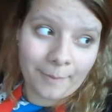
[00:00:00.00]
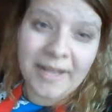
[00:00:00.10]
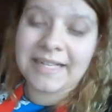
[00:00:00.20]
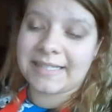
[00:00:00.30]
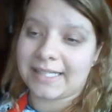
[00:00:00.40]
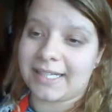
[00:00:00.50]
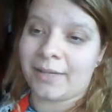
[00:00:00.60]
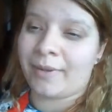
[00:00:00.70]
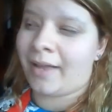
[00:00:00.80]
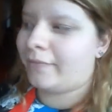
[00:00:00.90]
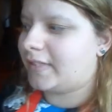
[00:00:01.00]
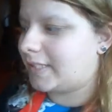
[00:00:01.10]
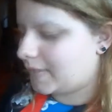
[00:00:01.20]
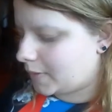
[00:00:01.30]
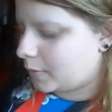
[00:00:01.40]
Basically, we have
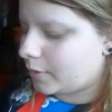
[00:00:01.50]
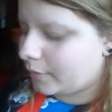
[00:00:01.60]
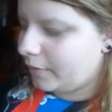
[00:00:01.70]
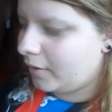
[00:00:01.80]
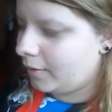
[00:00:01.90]
this sort of